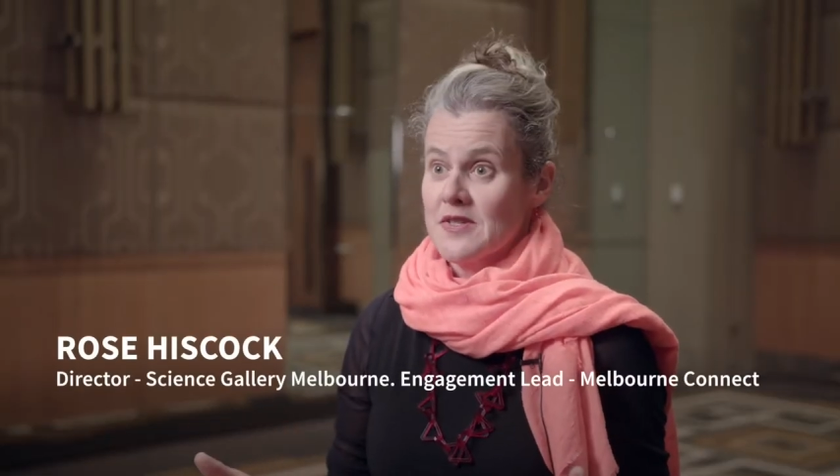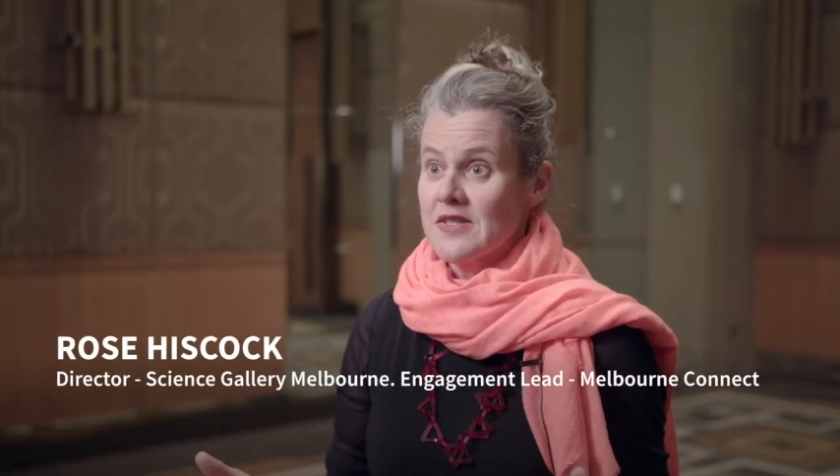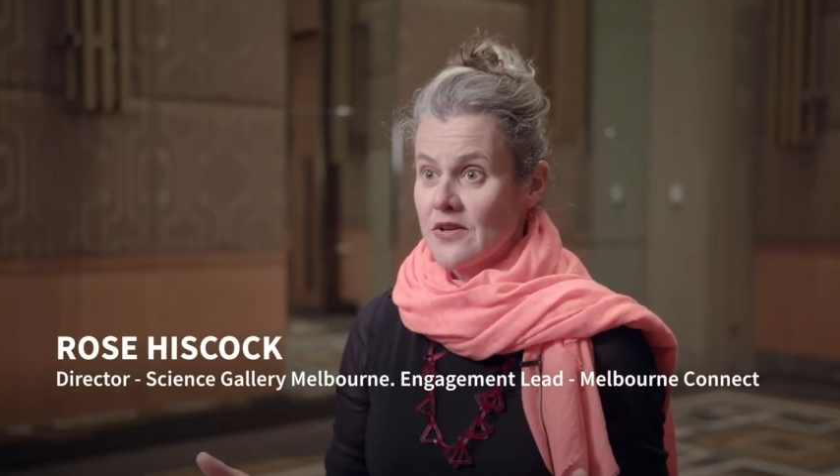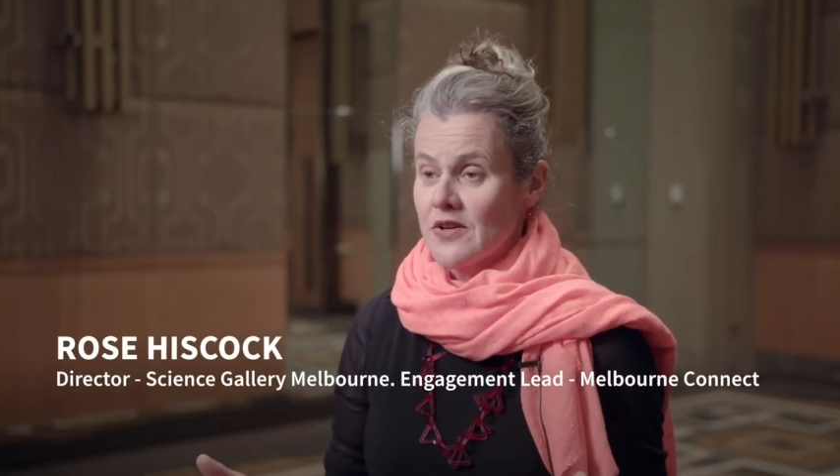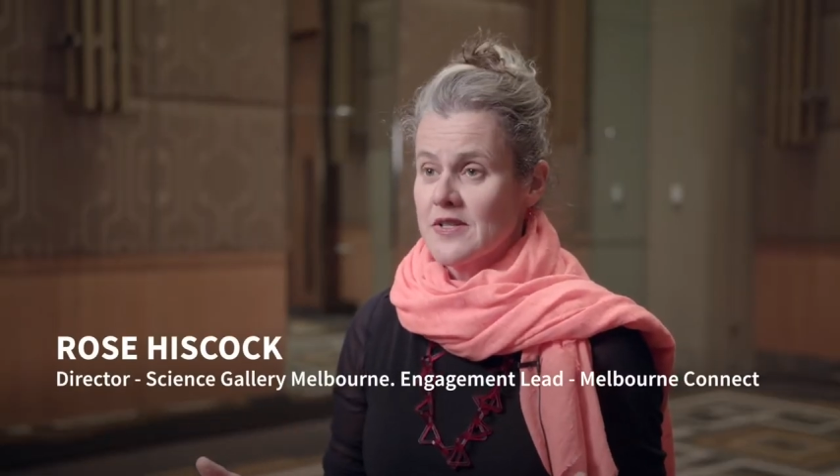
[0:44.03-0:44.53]

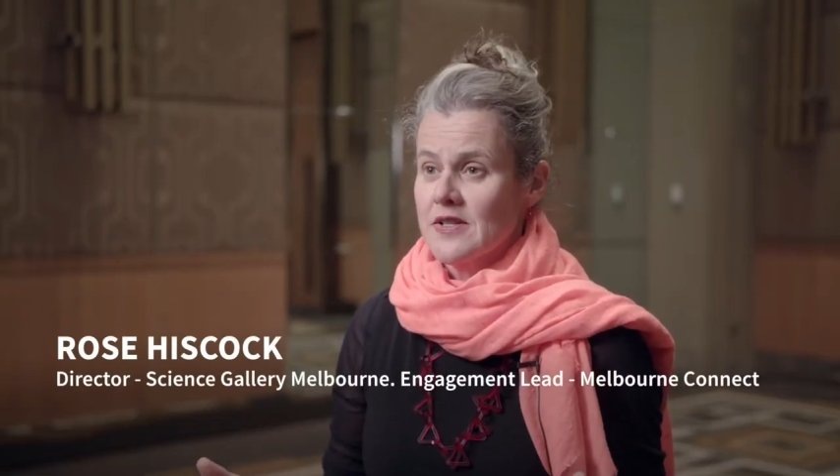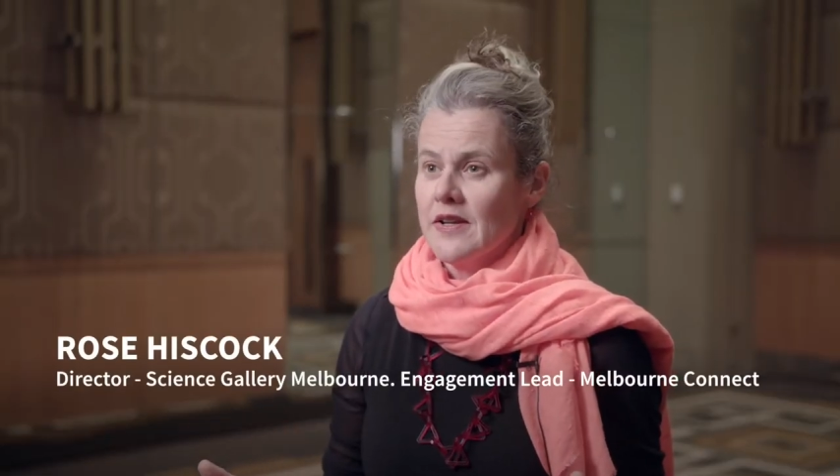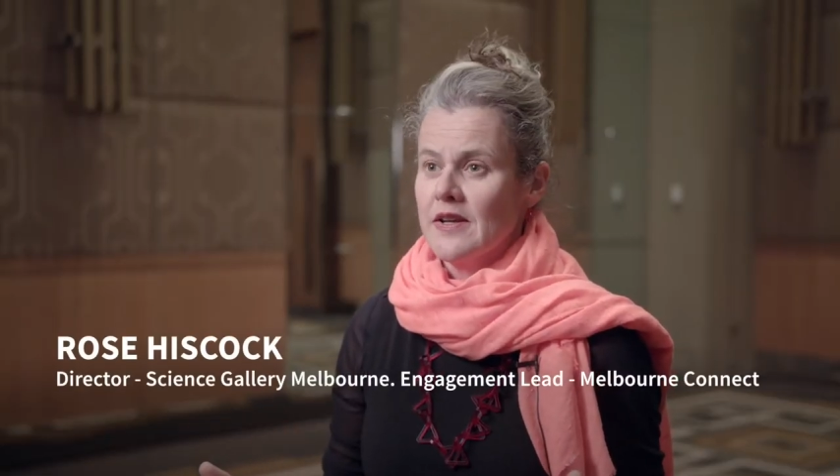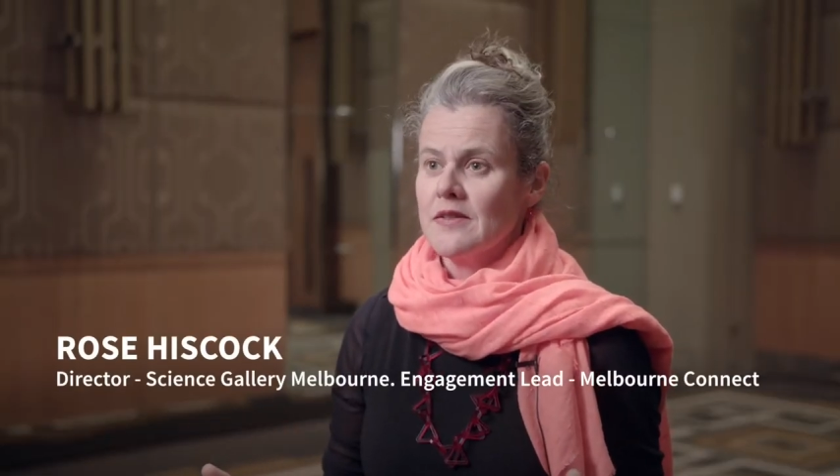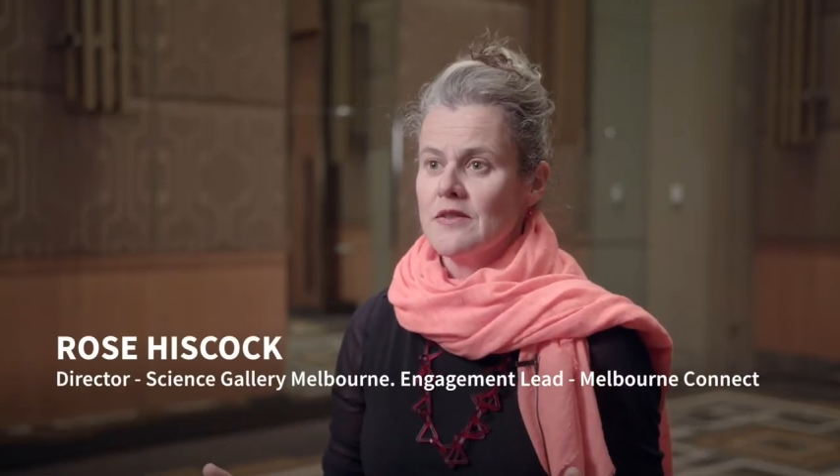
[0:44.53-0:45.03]

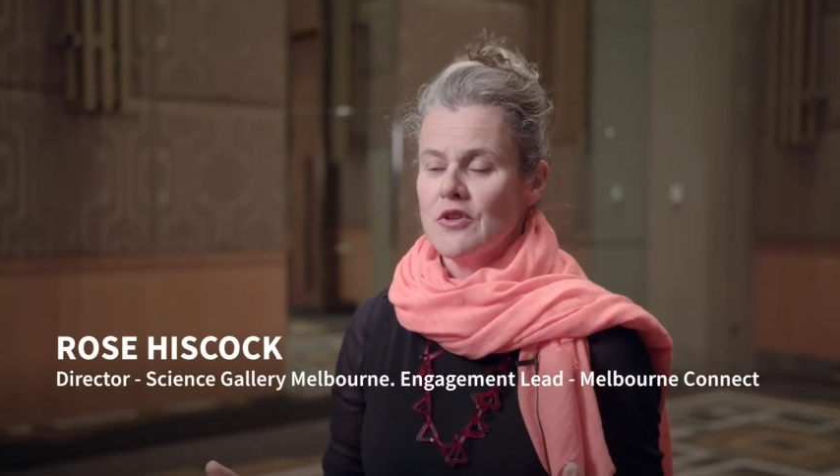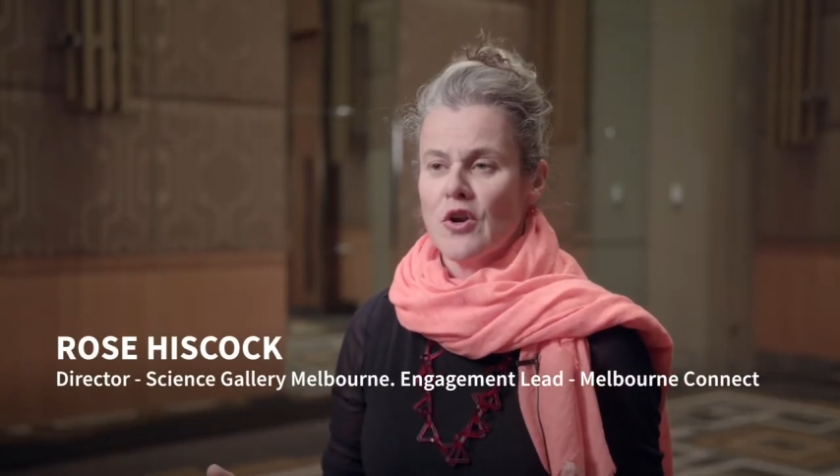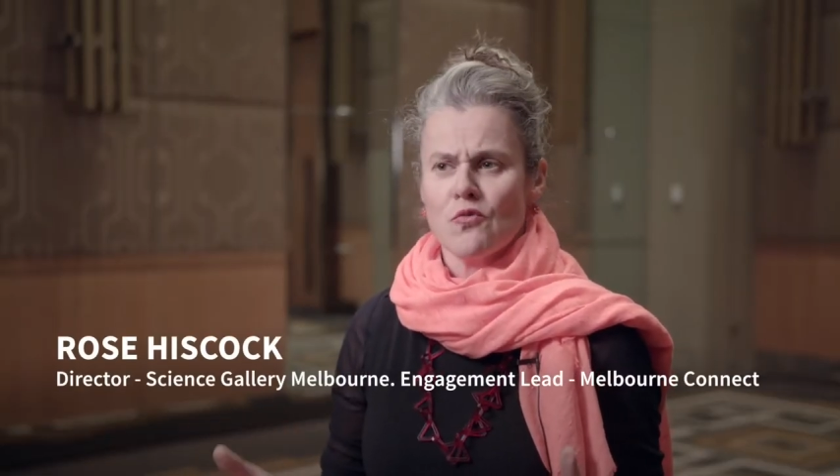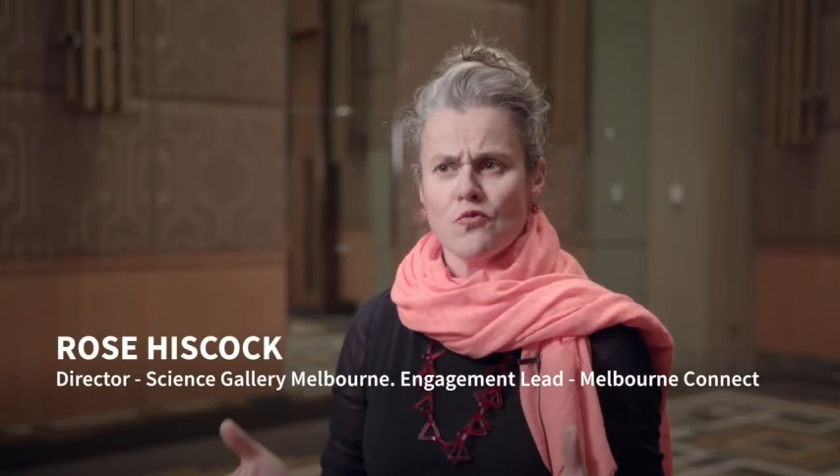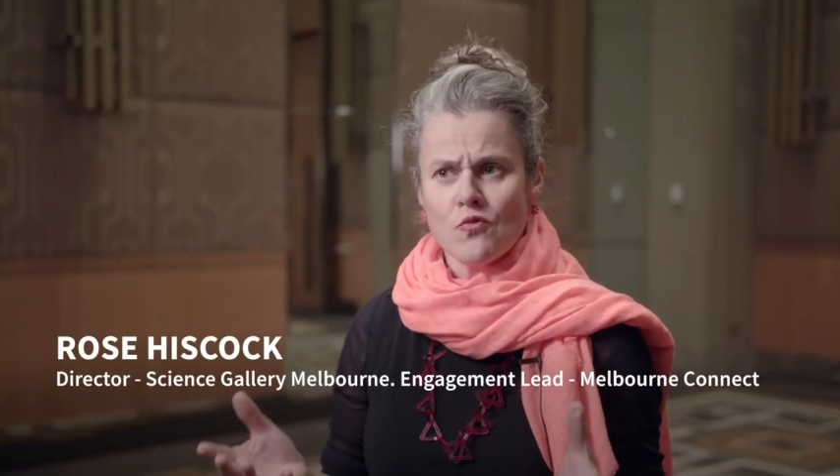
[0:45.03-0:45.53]
seriously, you
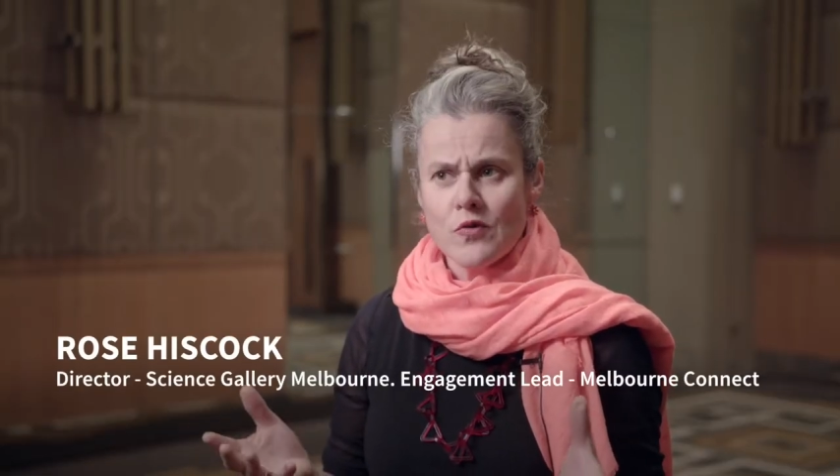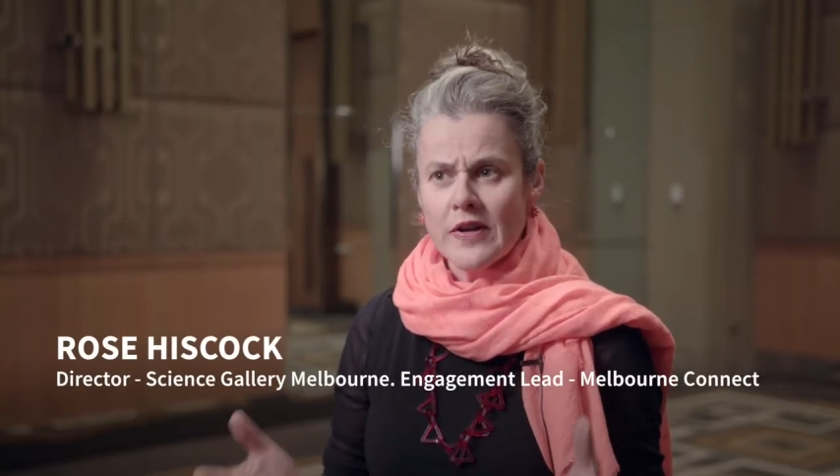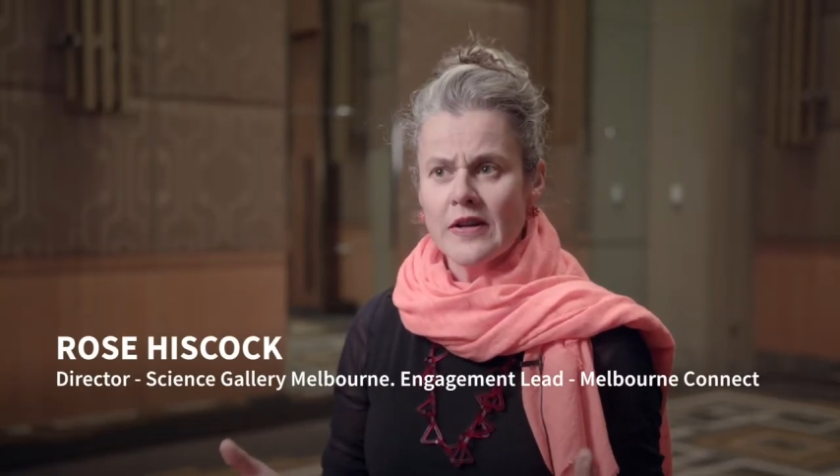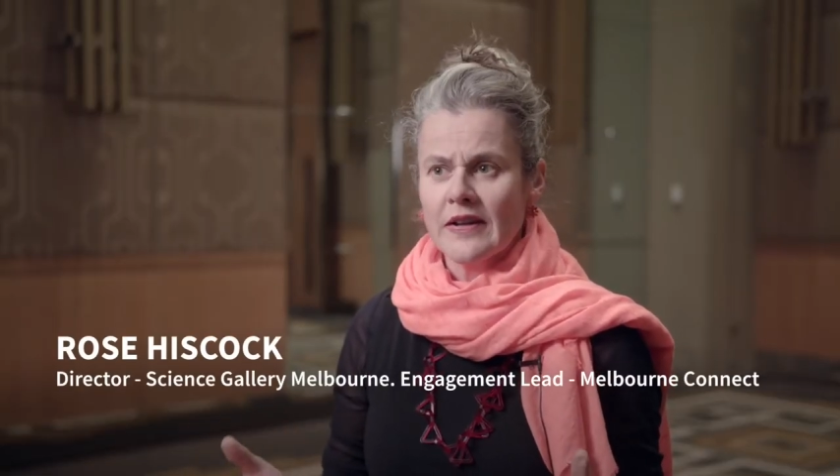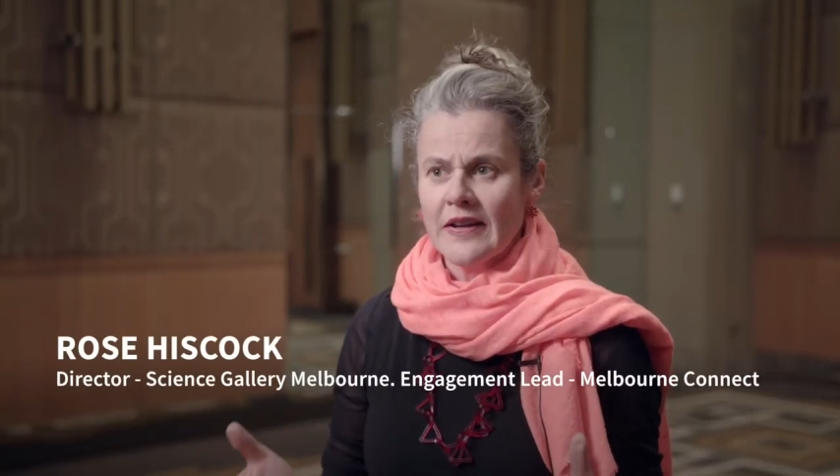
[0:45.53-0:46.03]
know,
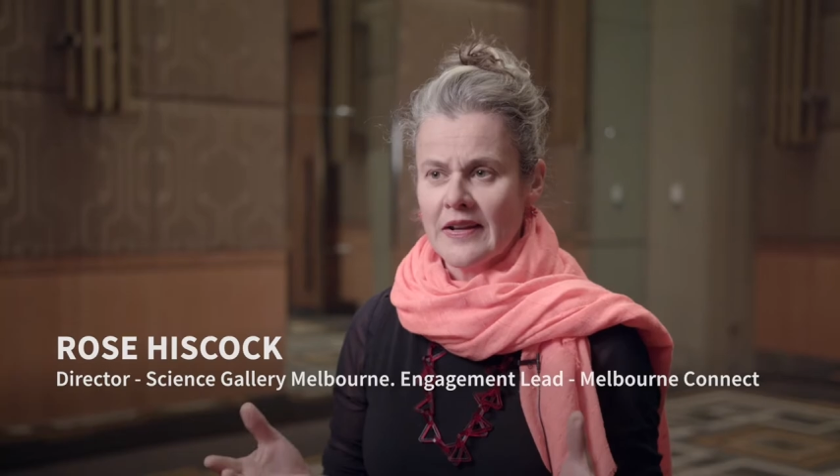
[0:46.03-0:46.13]
really